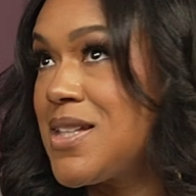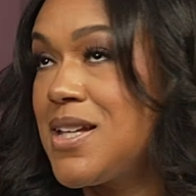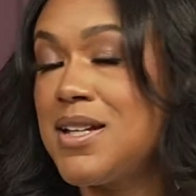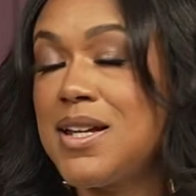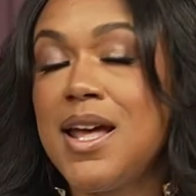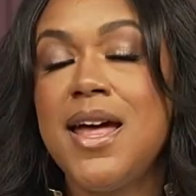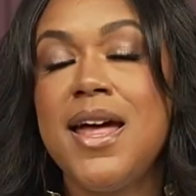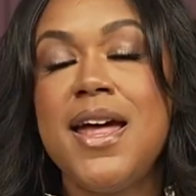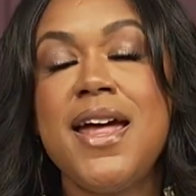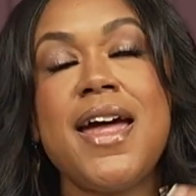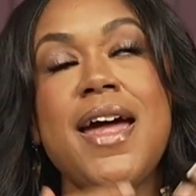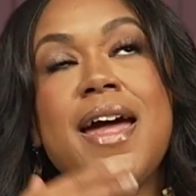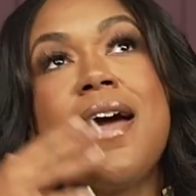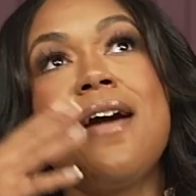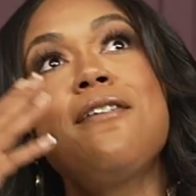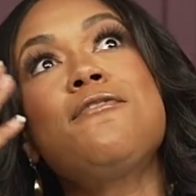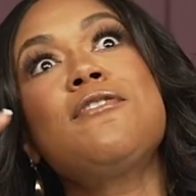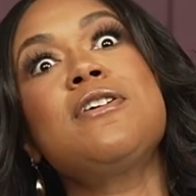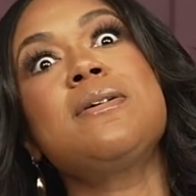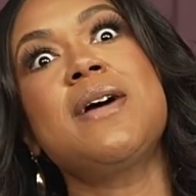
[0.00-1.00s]
And
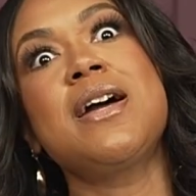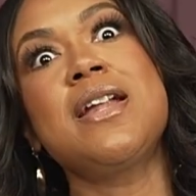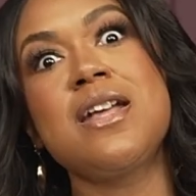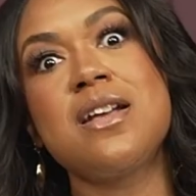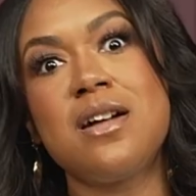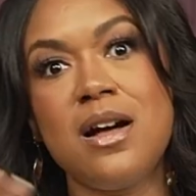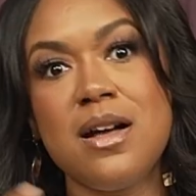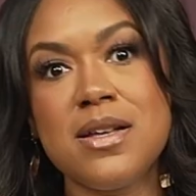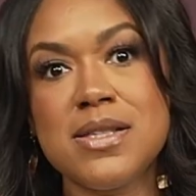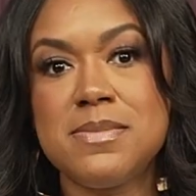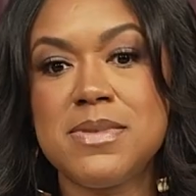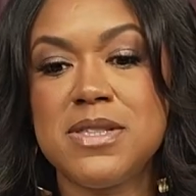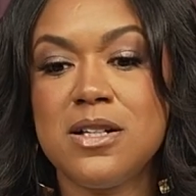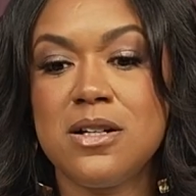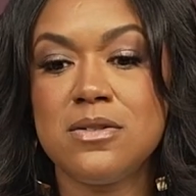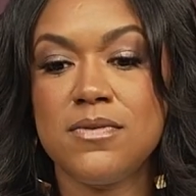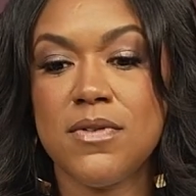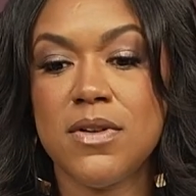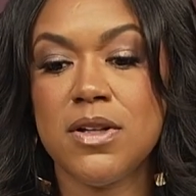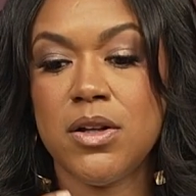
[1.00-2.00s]
everybody calls
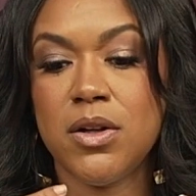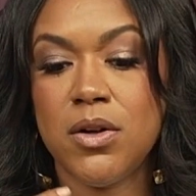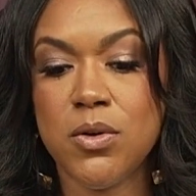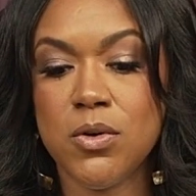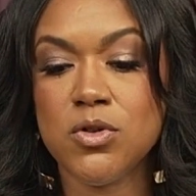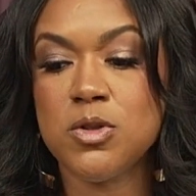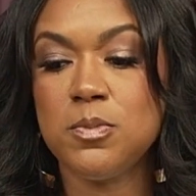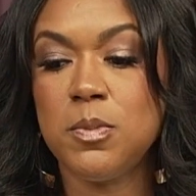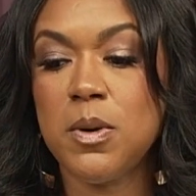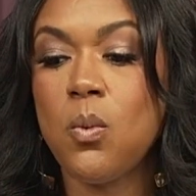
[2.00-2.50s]
themselves a coach.